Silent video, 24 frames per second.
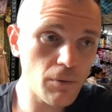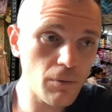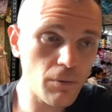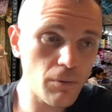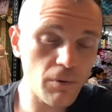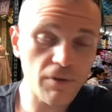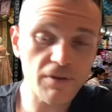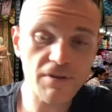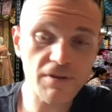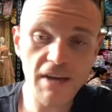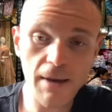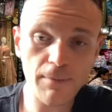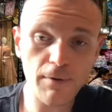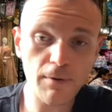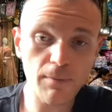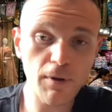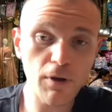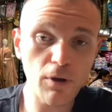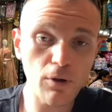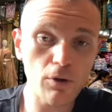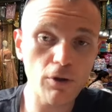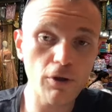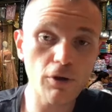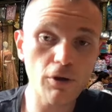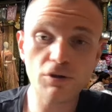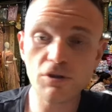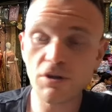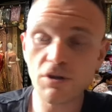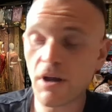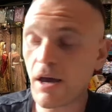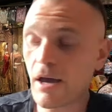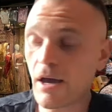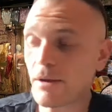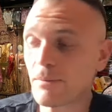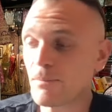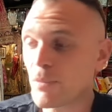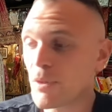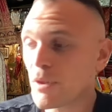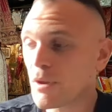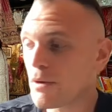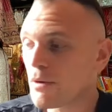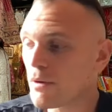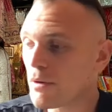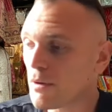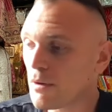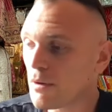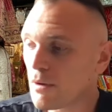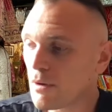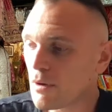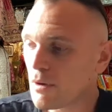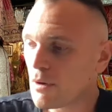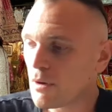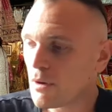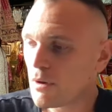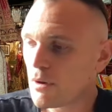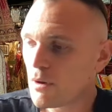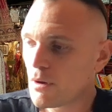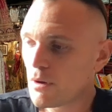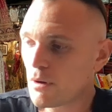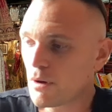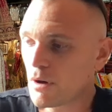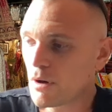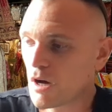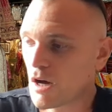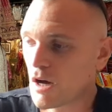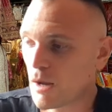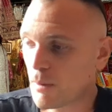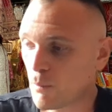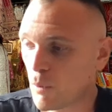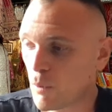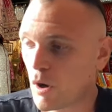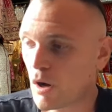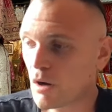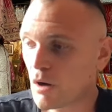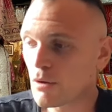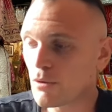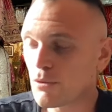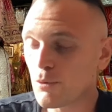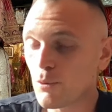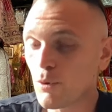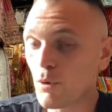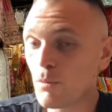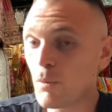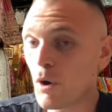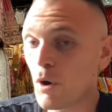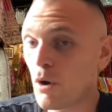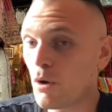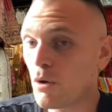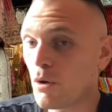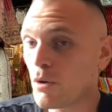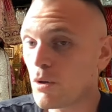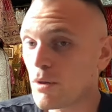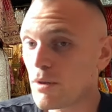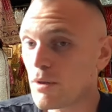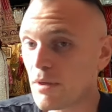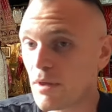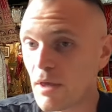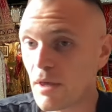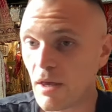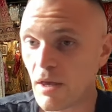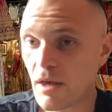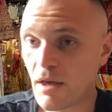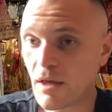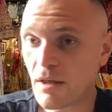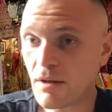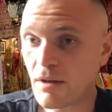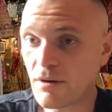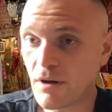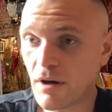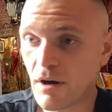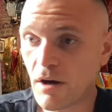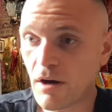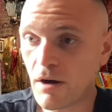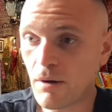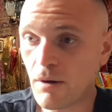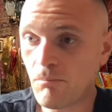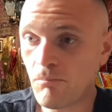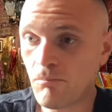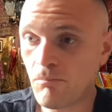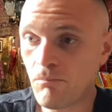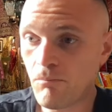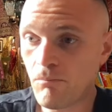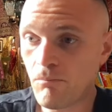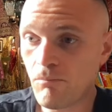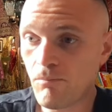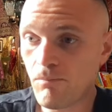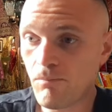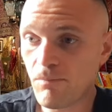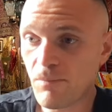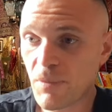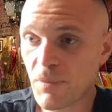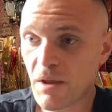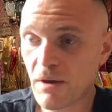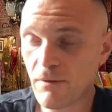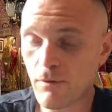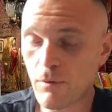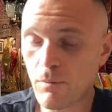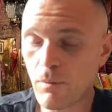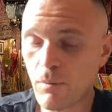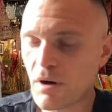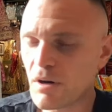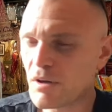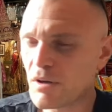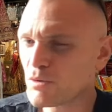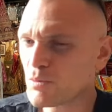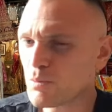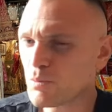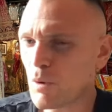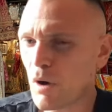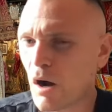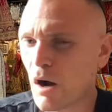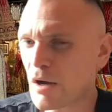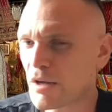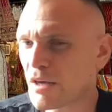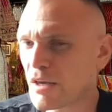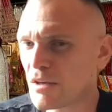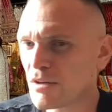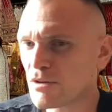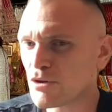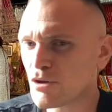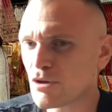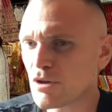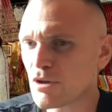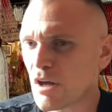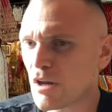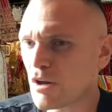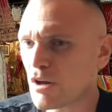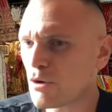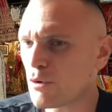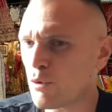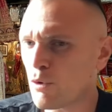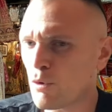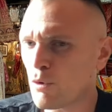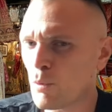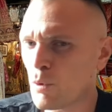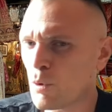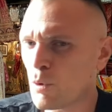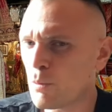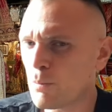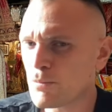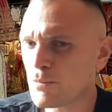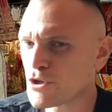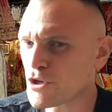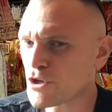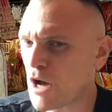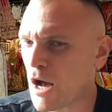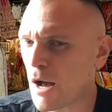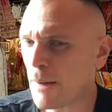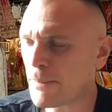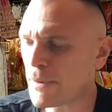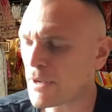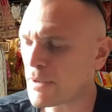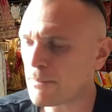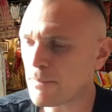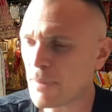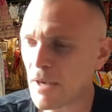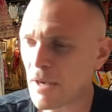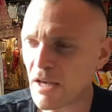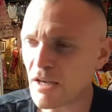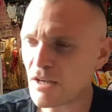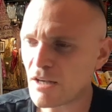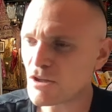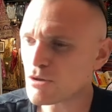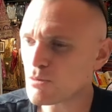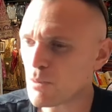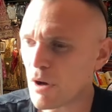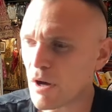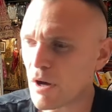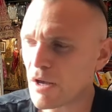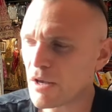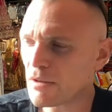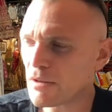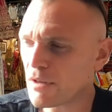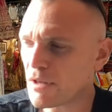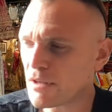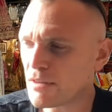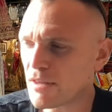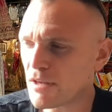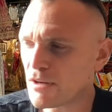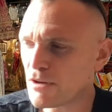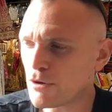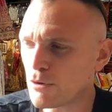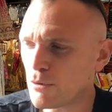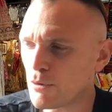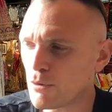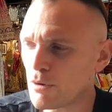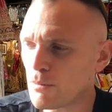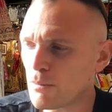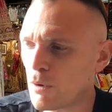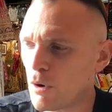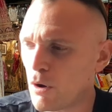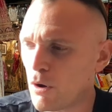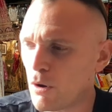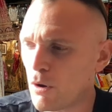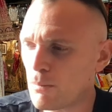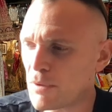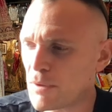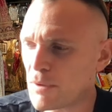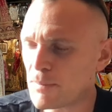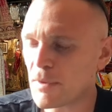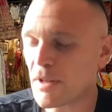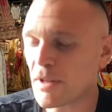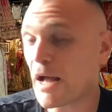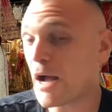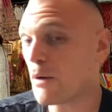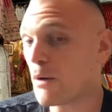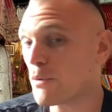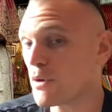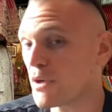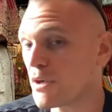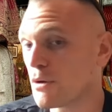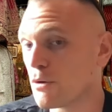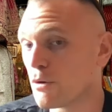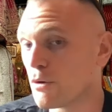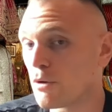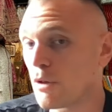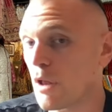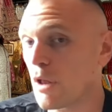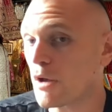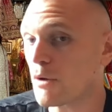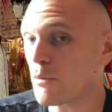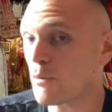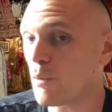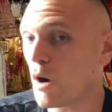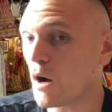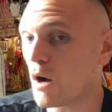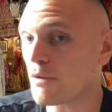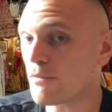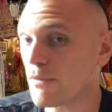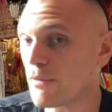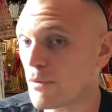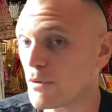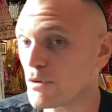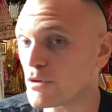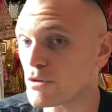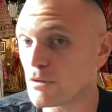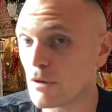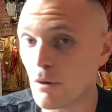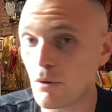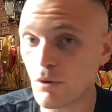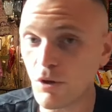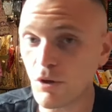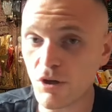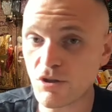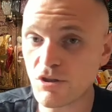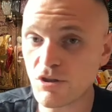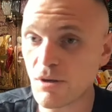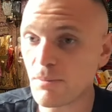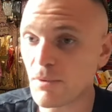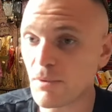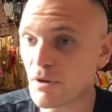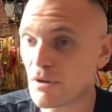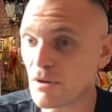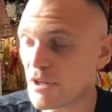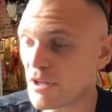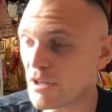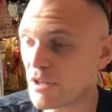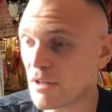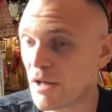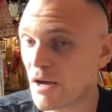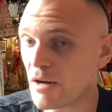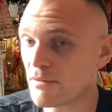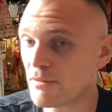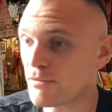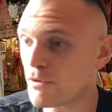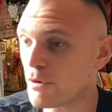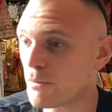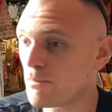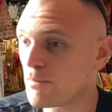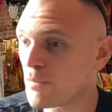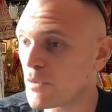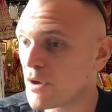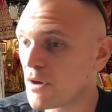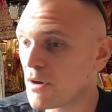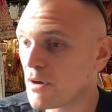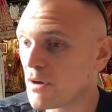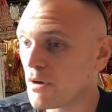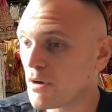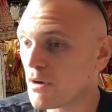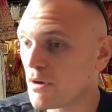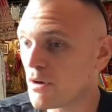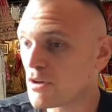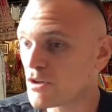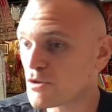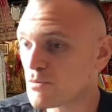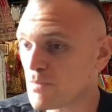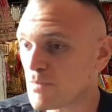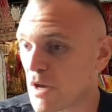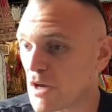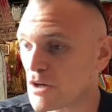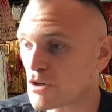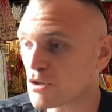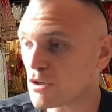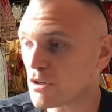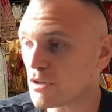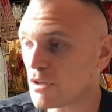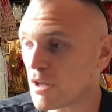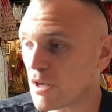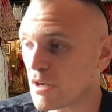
what this happened to me earlier today. I'm walking through a mall and um, everybody's walking just at a normal shopping pace, right? Like they do in a mall. People out here like walk very slowly, typically, a lot of them, especially